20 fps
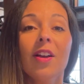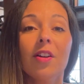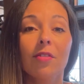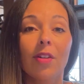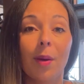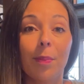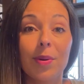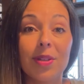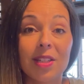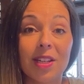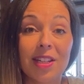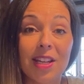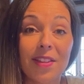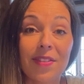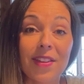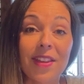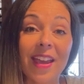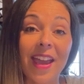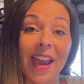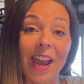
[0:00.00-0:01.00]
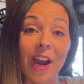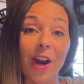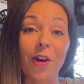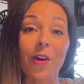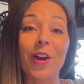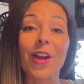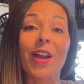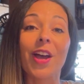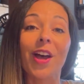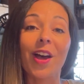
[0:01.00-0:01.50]
representing the
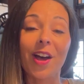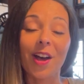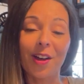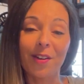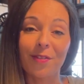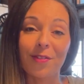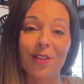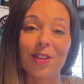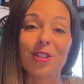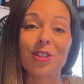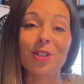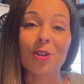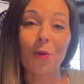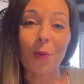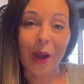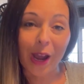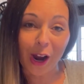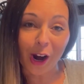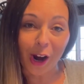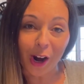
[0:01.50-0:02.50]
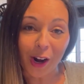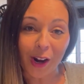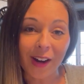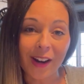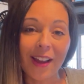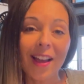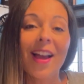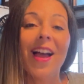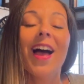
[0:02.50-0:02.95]
area of the square,